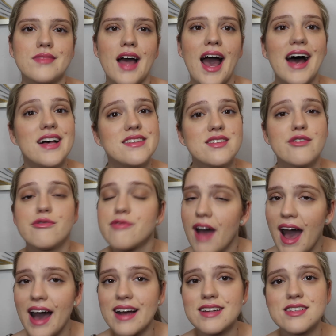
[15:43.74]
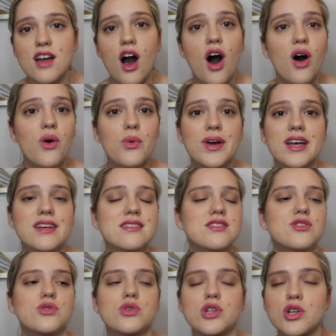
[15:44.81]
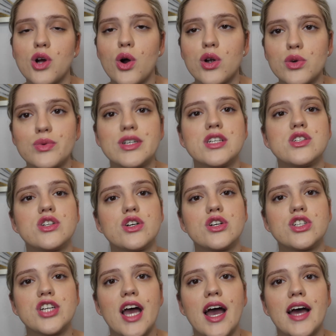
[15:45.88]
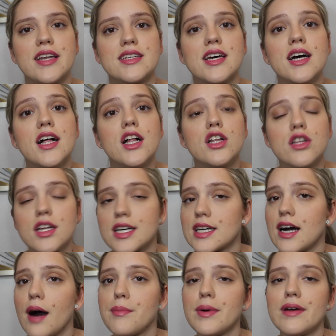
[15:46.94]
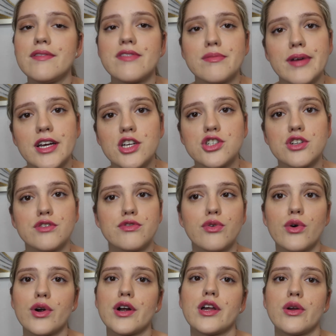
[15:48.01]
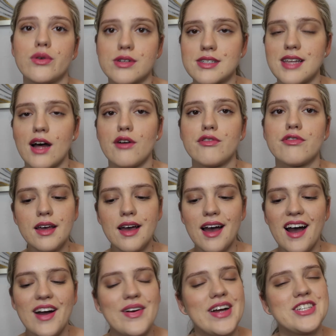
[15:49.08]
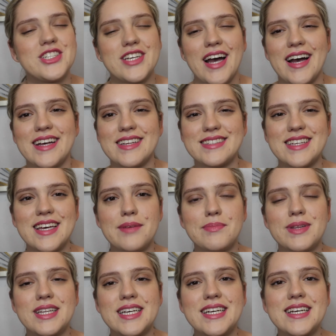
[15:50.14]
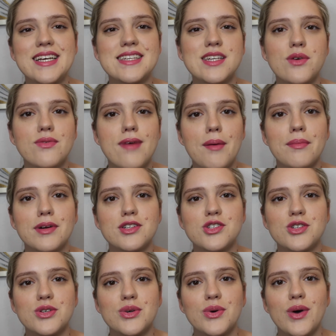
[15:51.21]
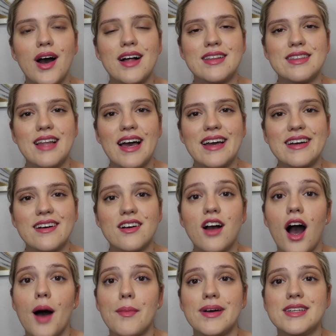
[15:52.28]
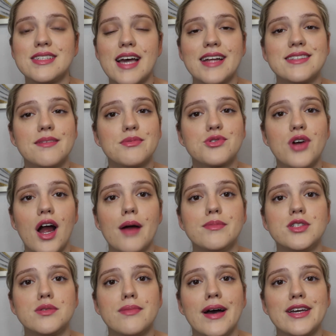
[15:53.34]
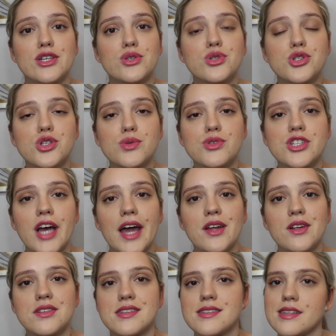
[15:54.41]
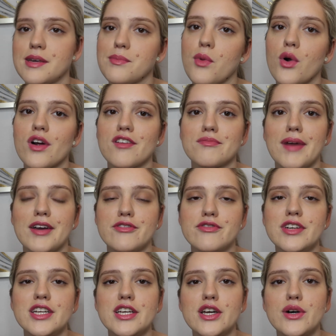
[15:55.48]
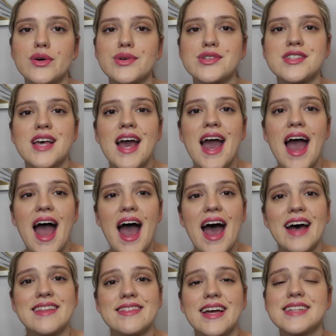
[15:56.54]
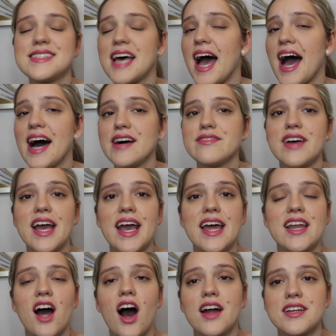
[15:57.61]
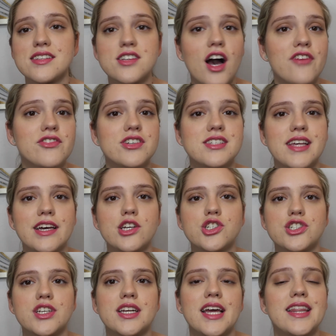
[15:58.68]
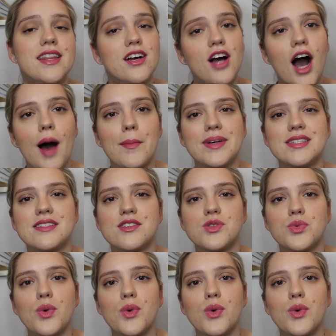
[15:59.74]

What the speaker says: as fact. Always do your own research and look up information for yourself. Alright you guys, please remember to like, comment, and subscribe to my YouTube channel to see more of my videos, and let's have an honest conversation in the comments as